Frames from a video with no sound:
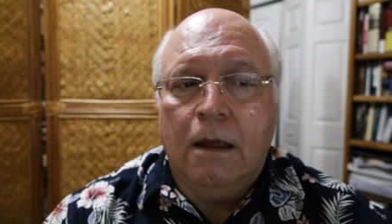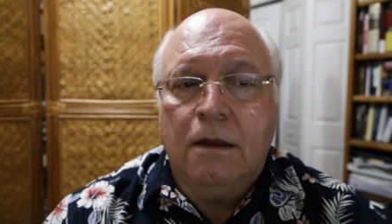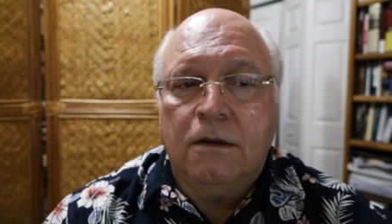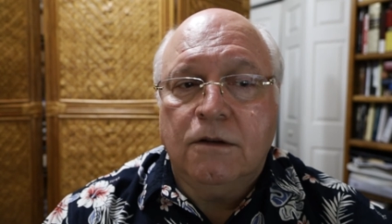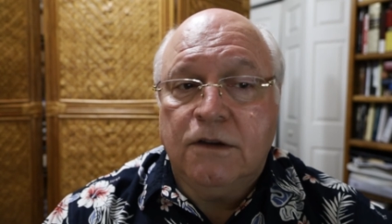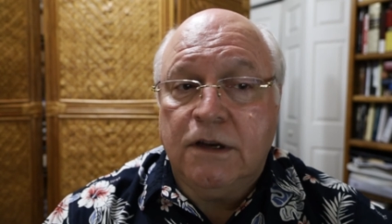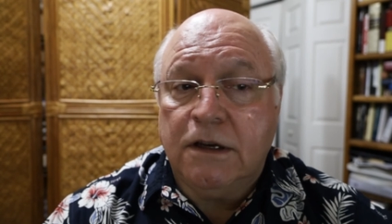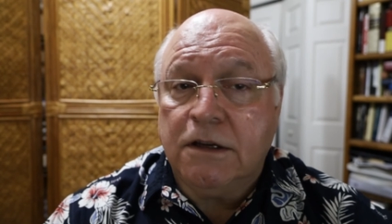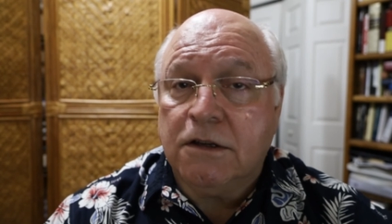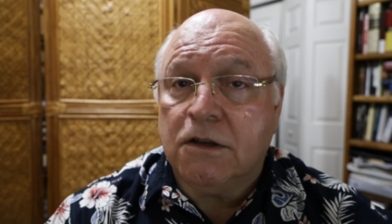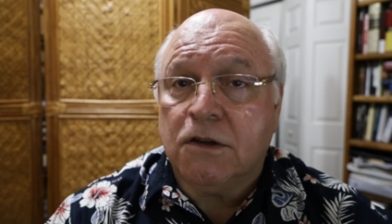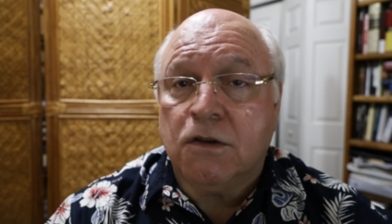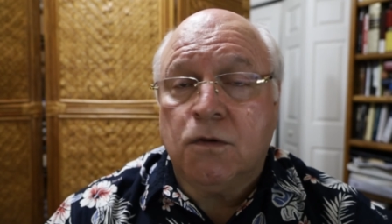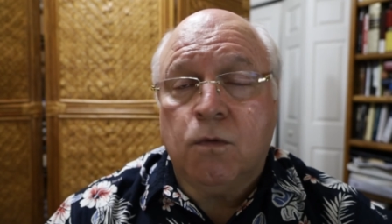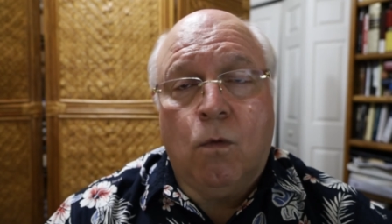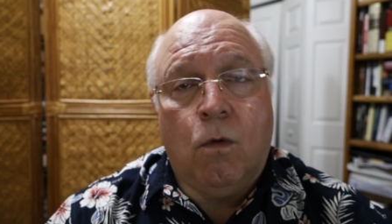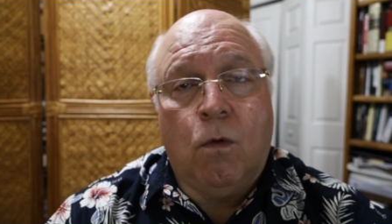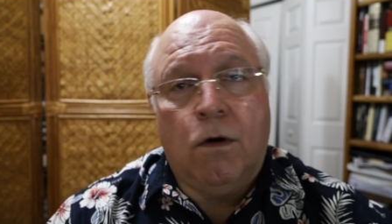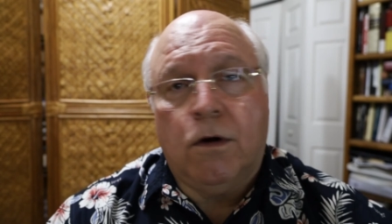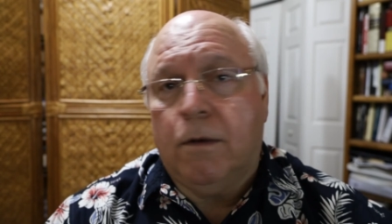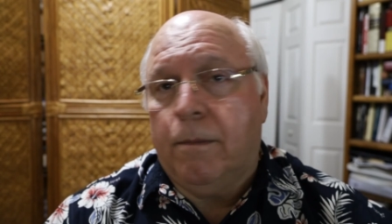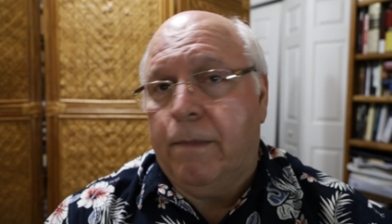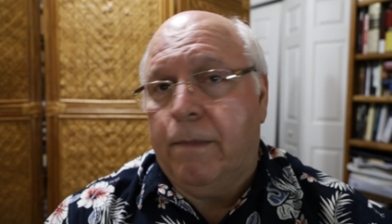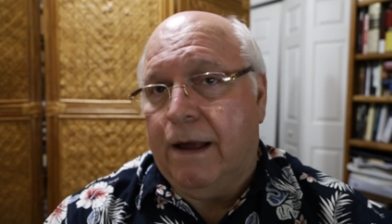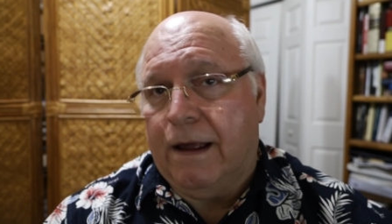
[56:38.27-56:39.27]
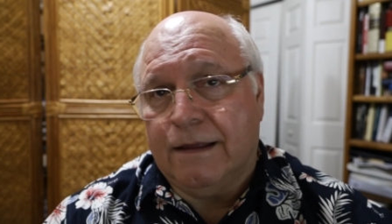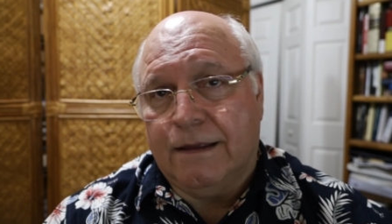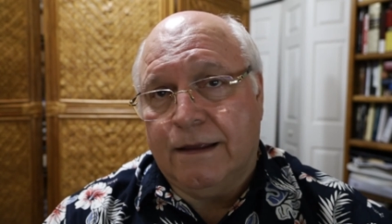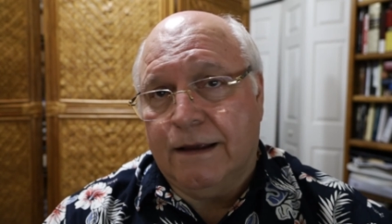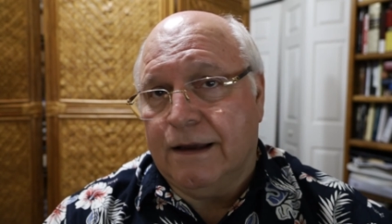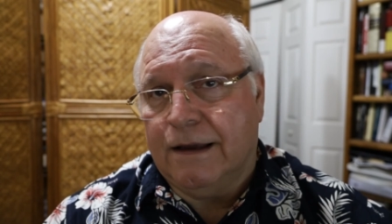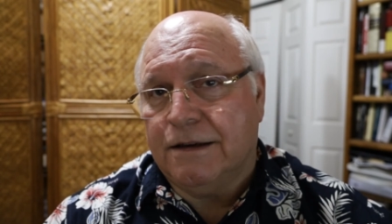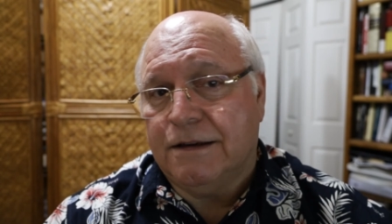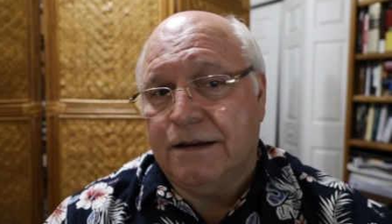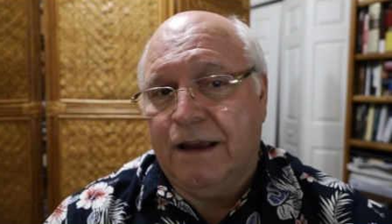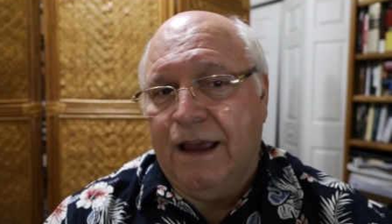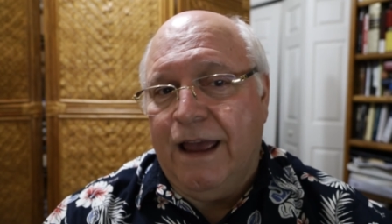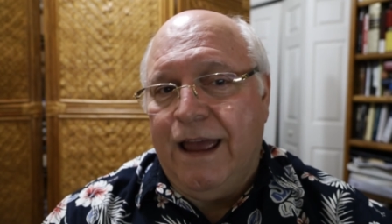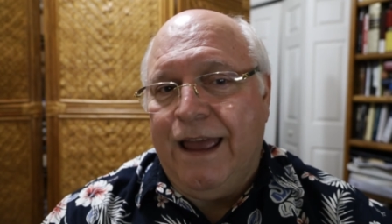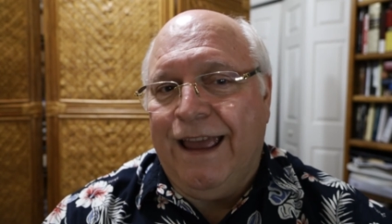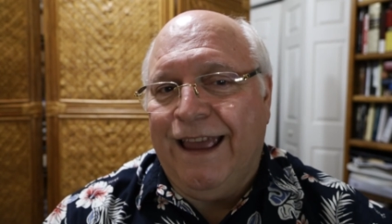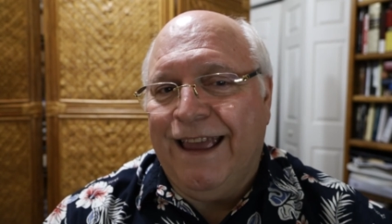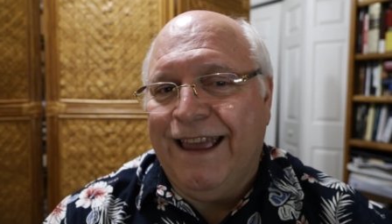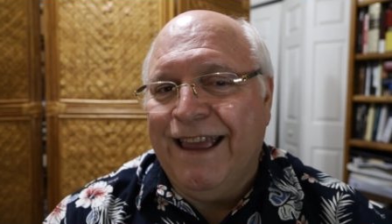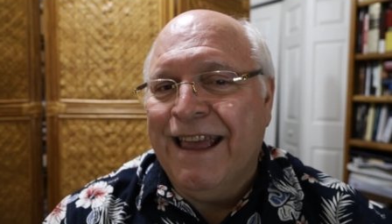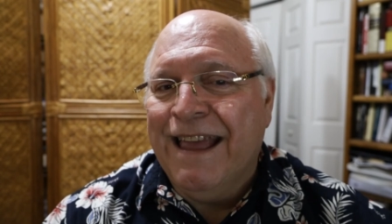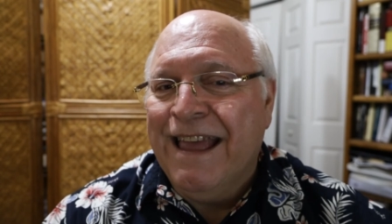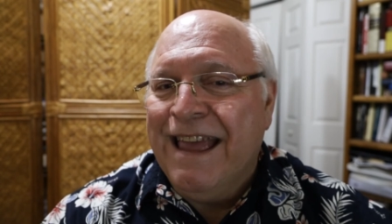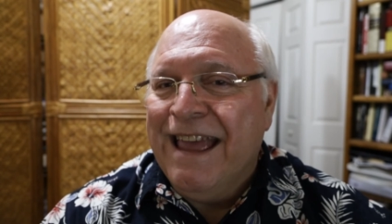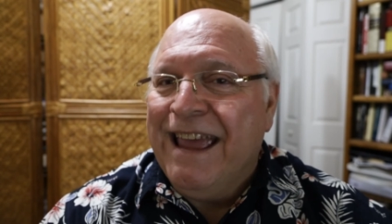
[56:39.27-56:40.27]
Jesus warned about this.
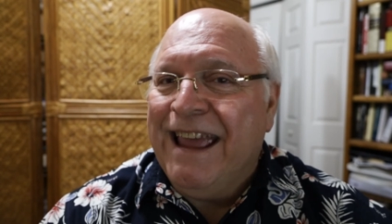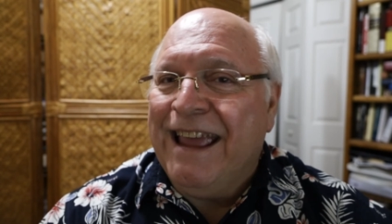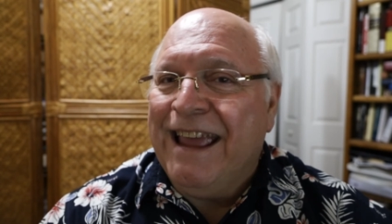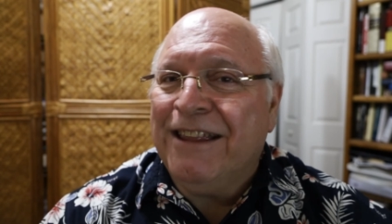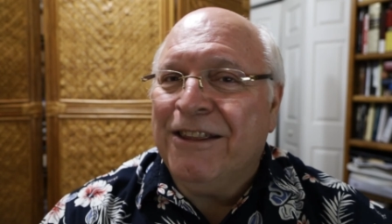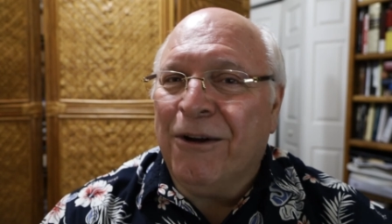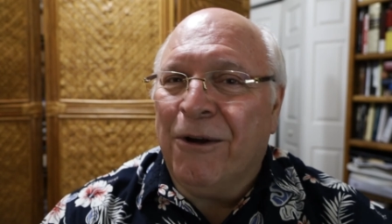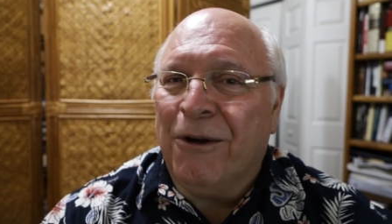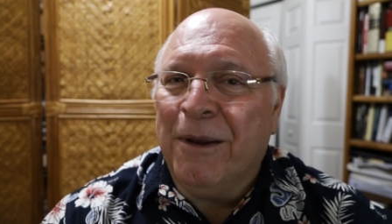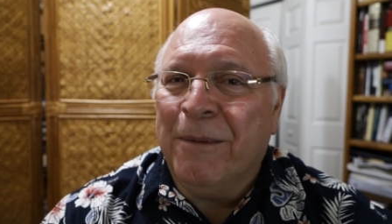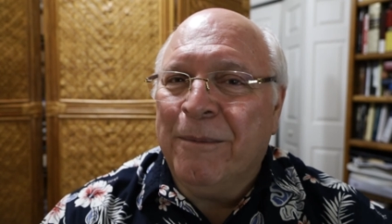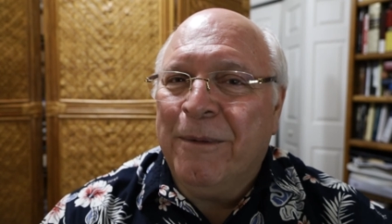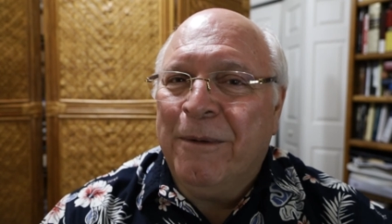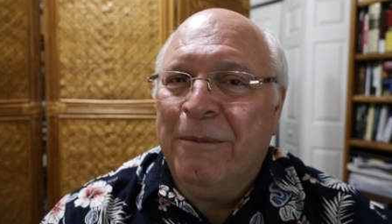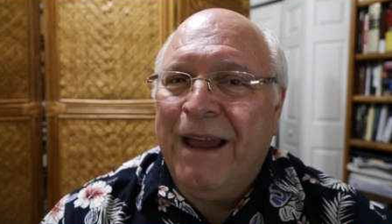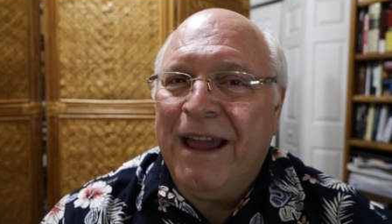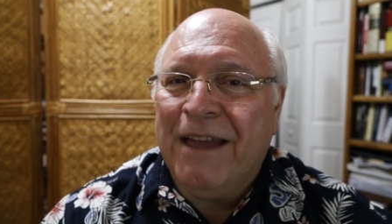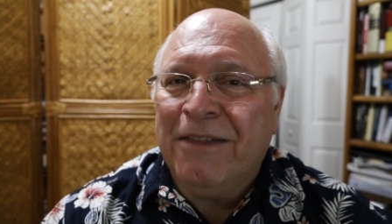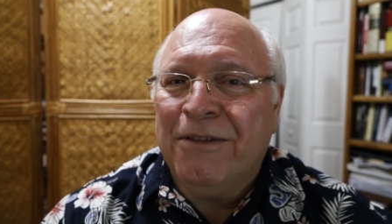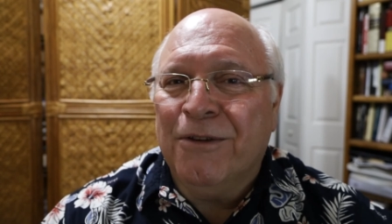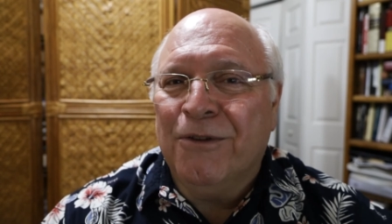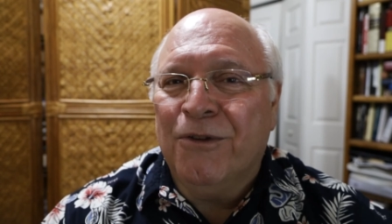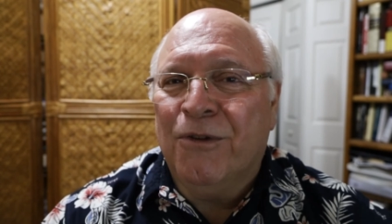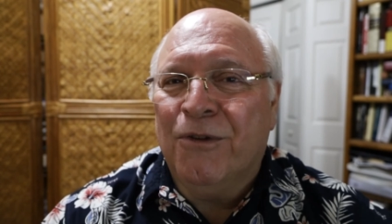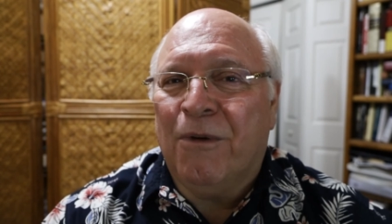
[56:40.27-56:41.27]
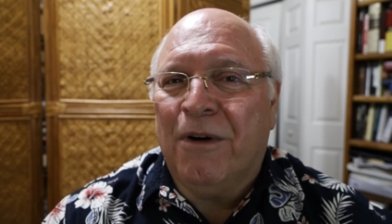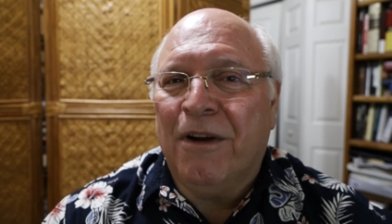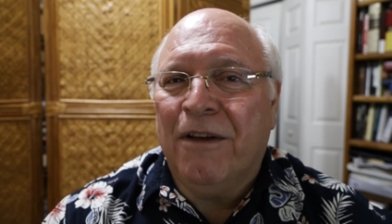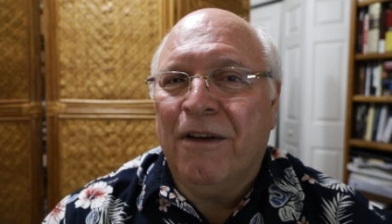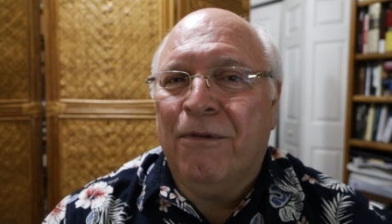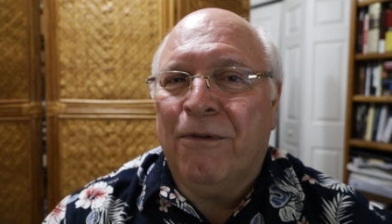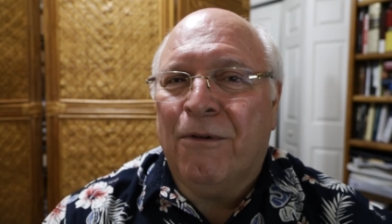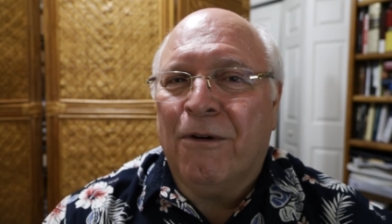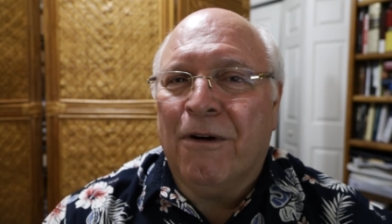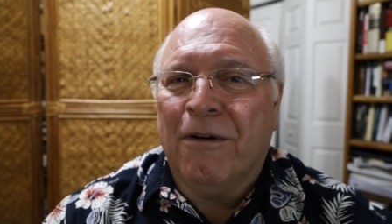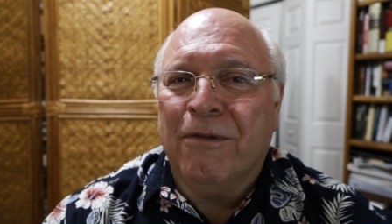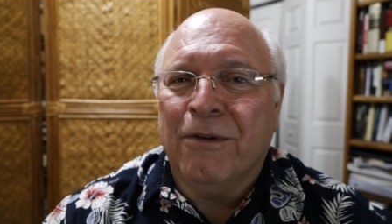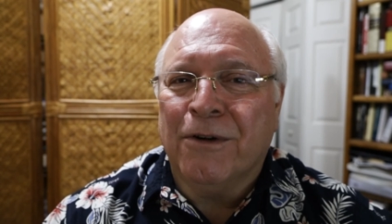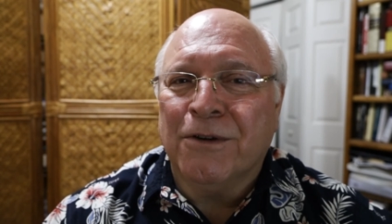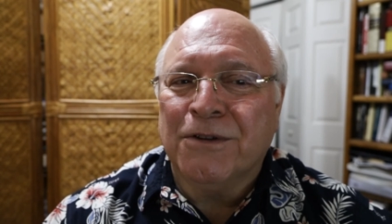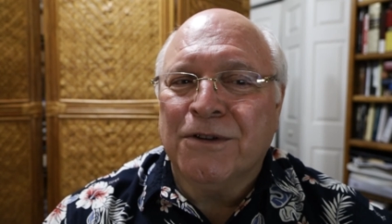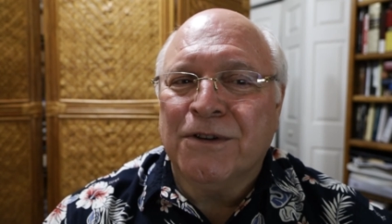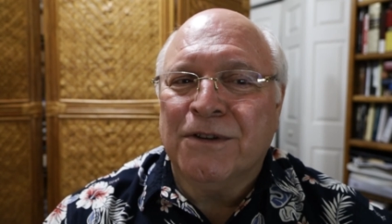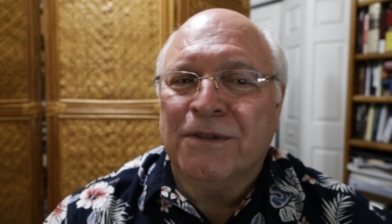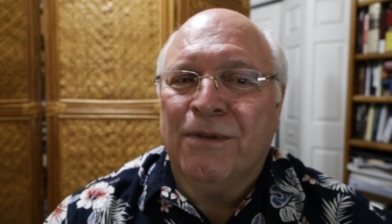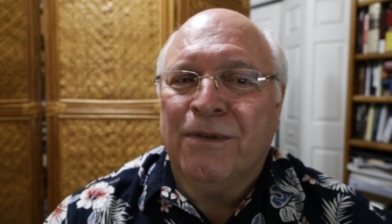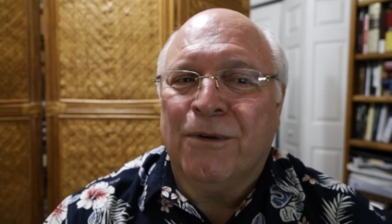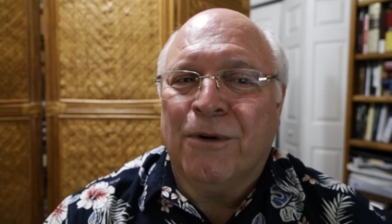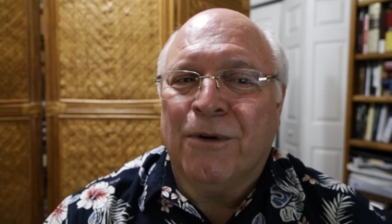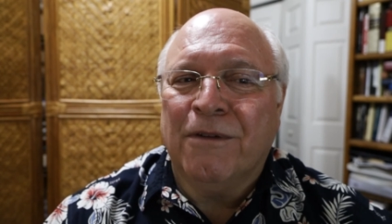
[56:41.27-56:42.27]
He told them in Matthew 24, verses
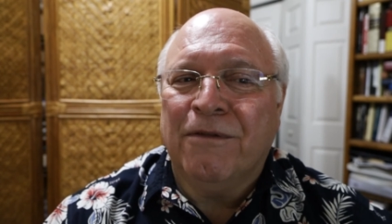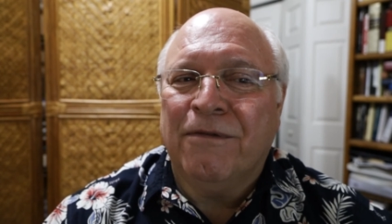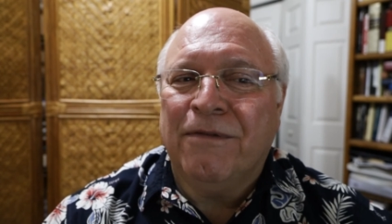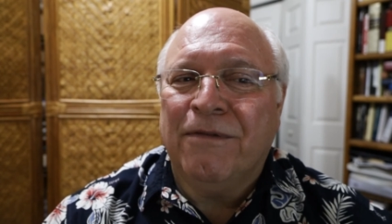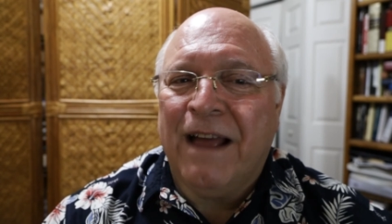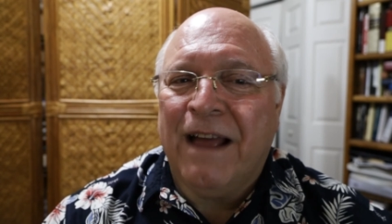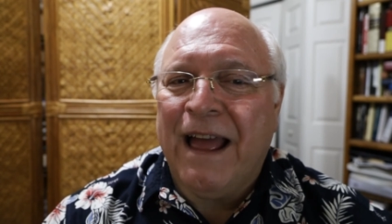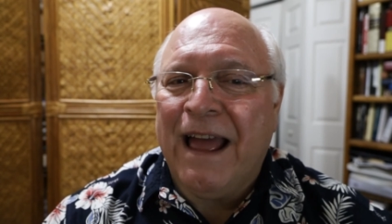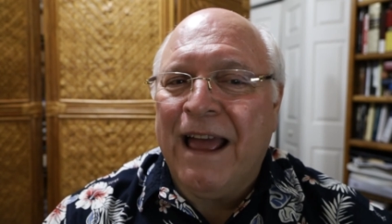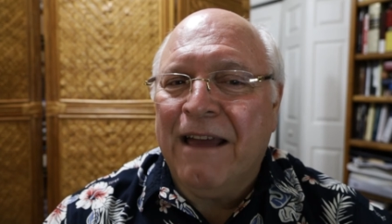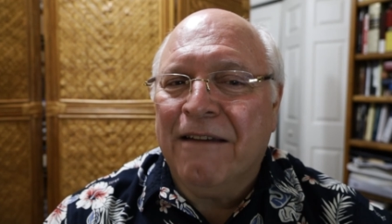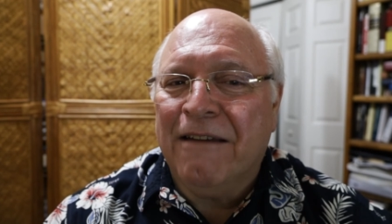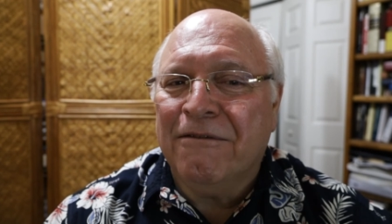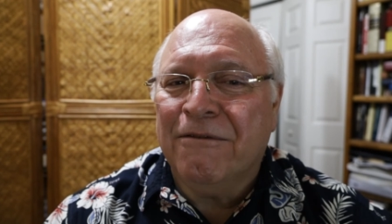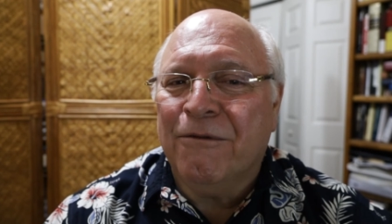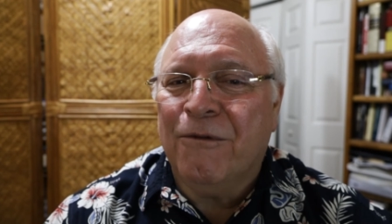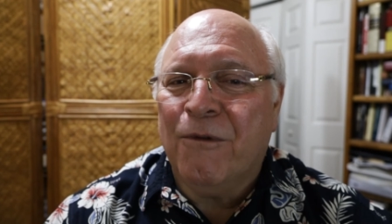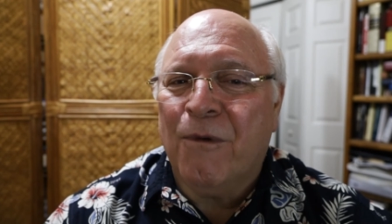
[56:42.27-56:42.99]
4 and 5,